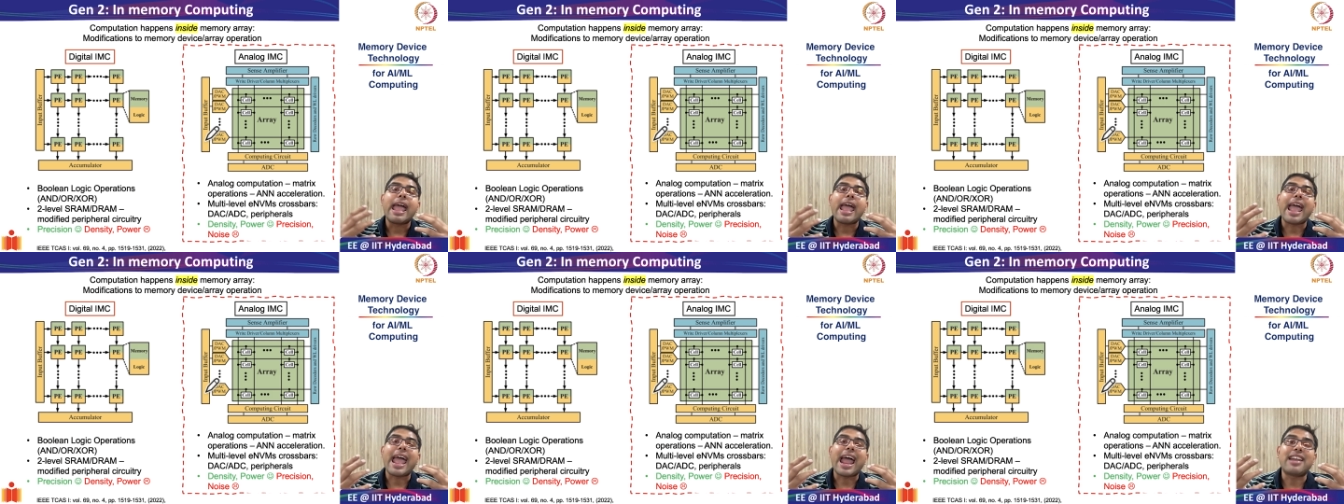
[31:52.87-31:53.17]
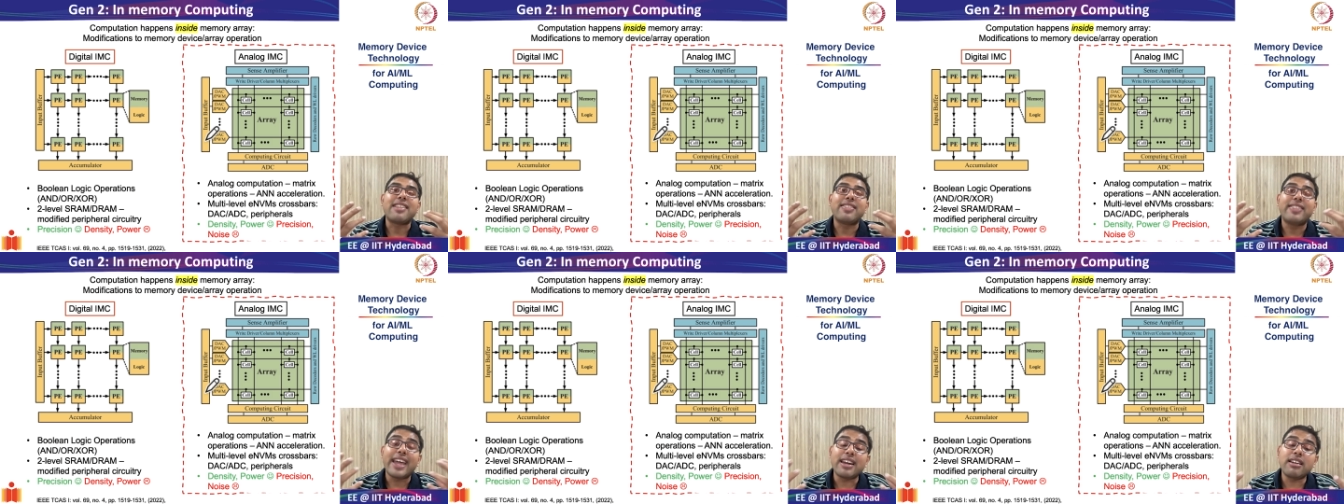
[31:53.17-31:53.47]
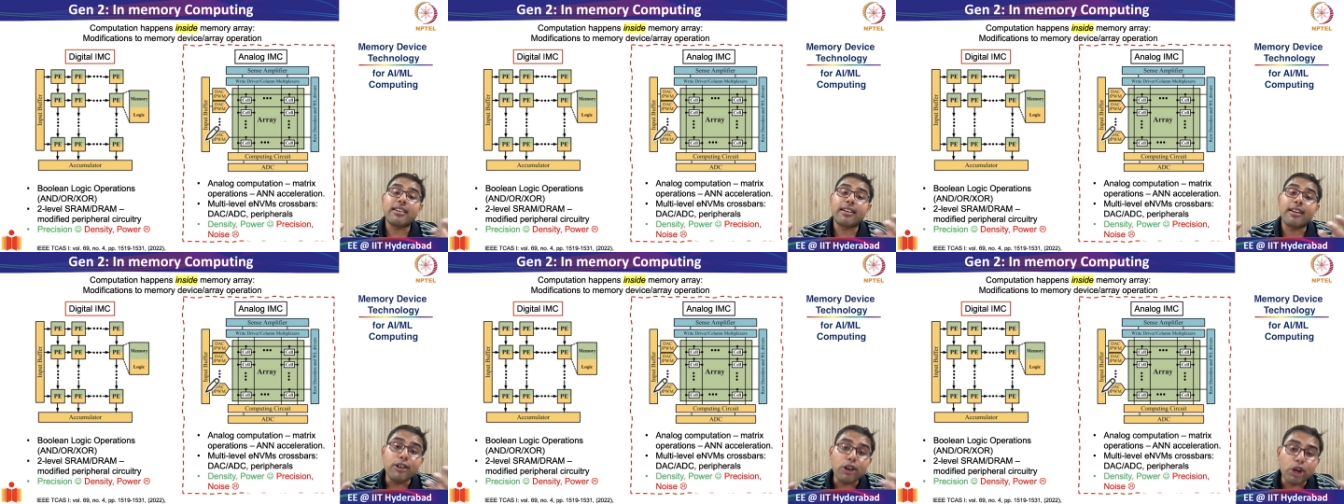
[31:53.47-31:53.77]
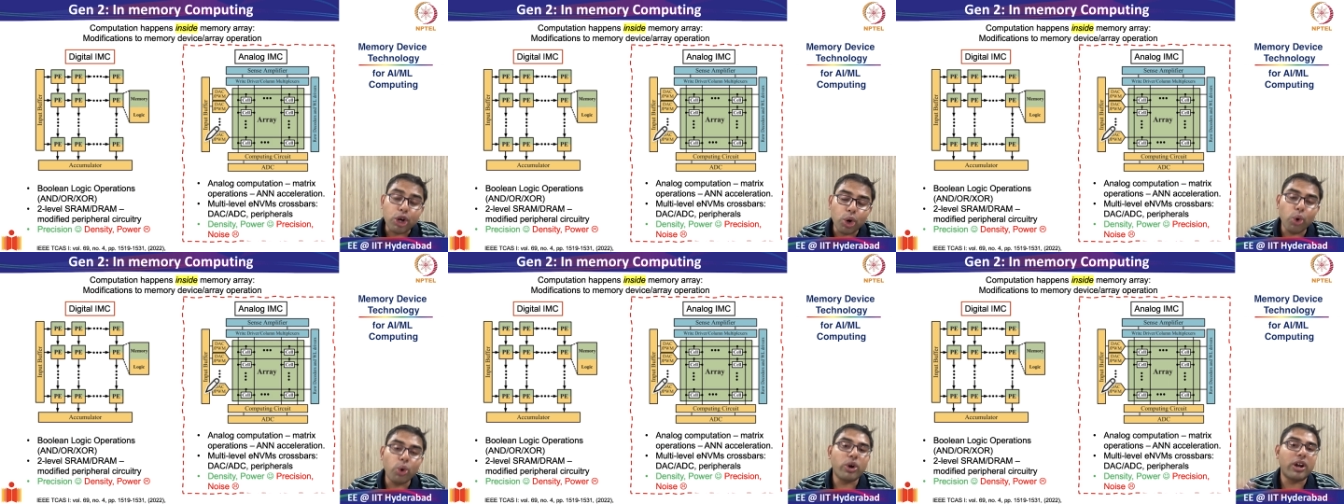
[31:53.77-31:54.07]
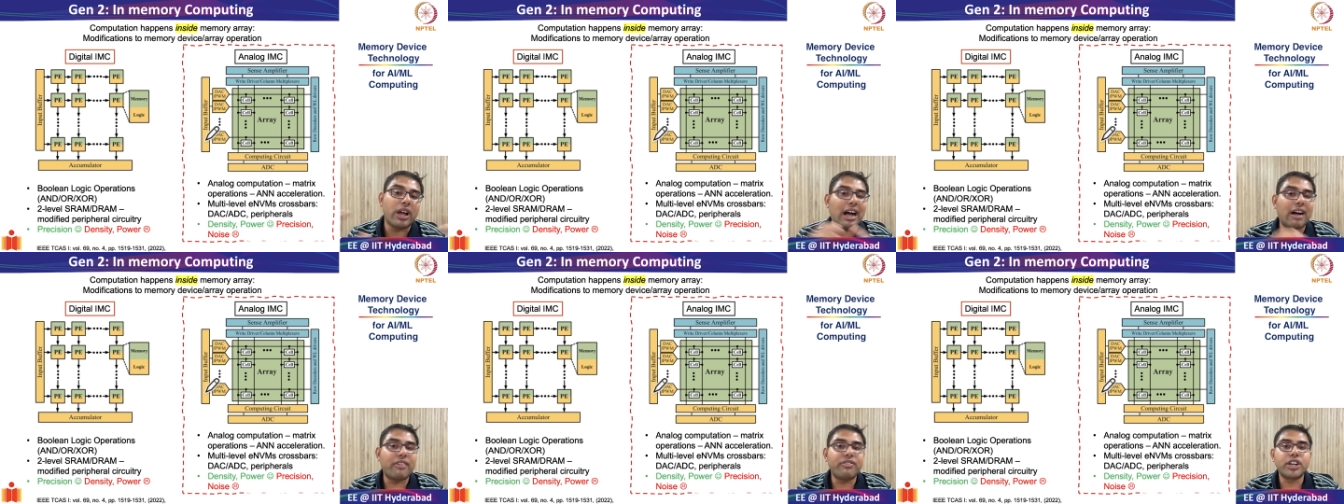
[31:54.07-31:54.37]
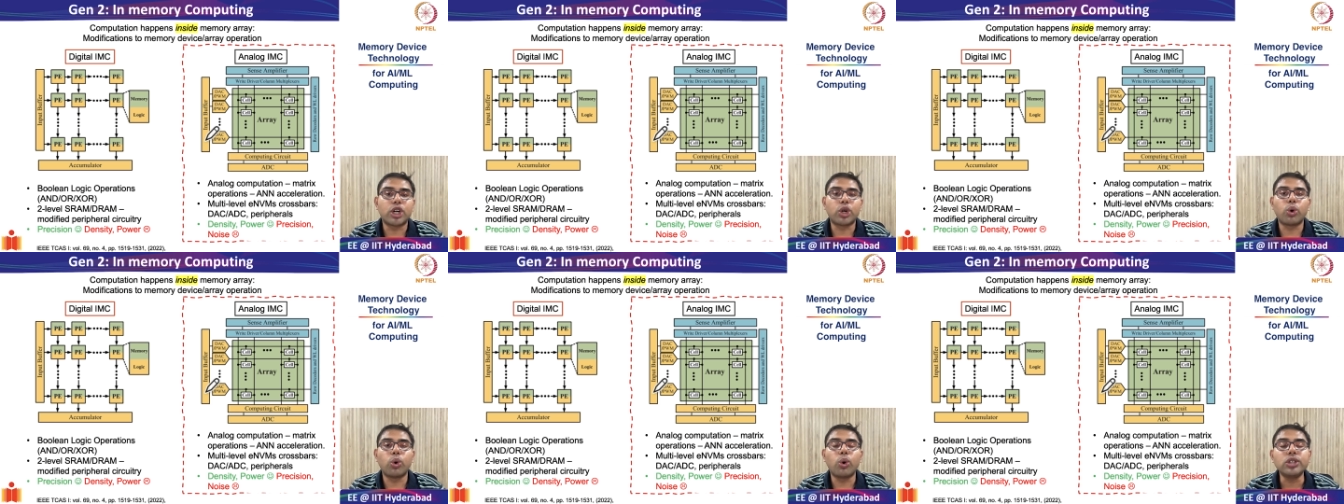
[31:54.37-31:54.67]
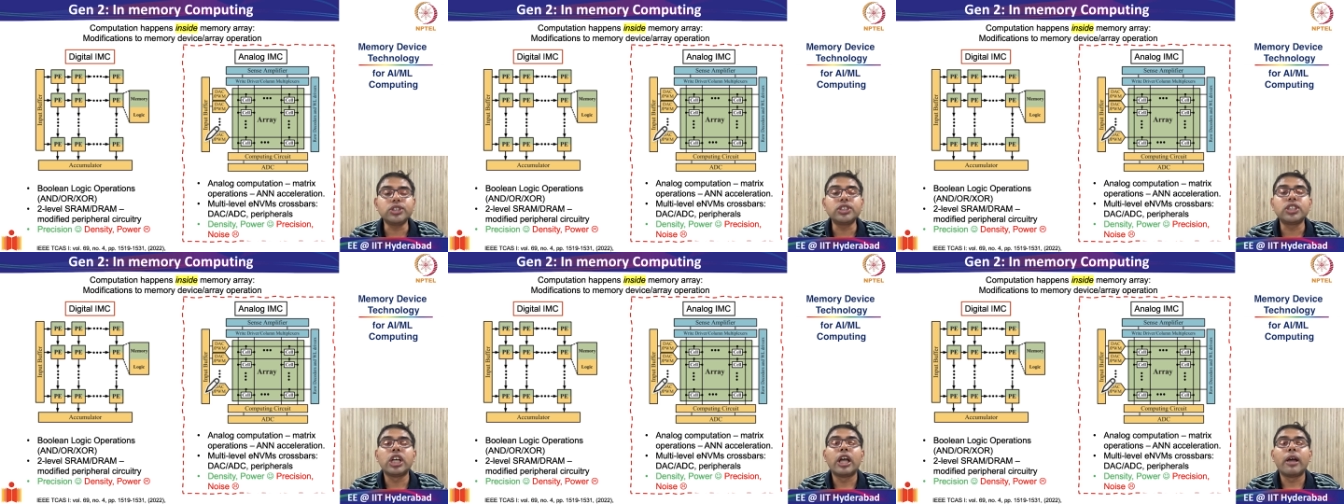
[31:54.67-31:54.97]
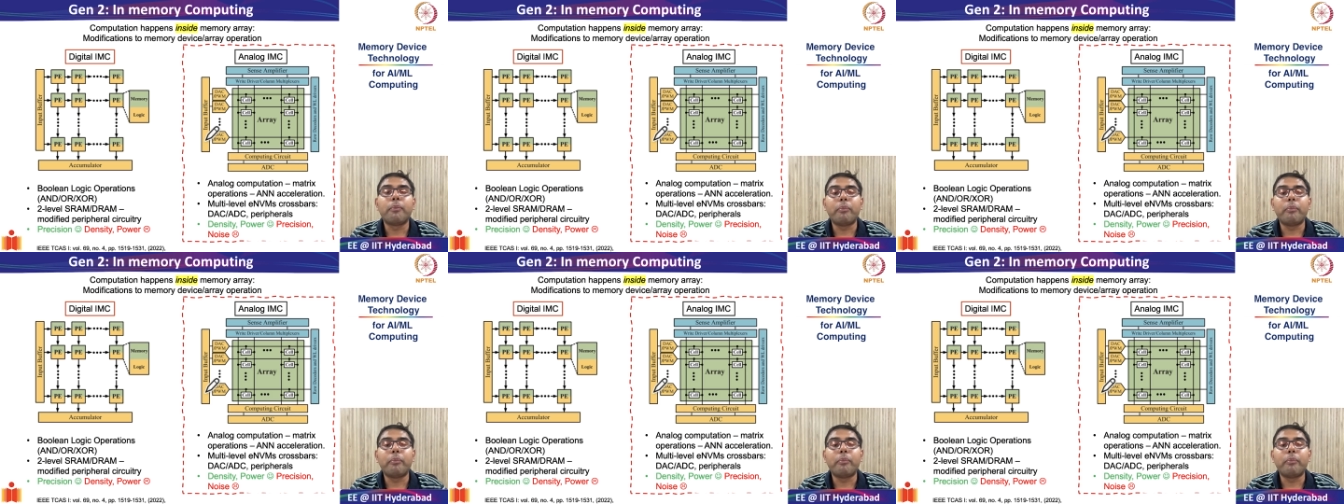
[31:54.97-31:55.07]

and then conclude our course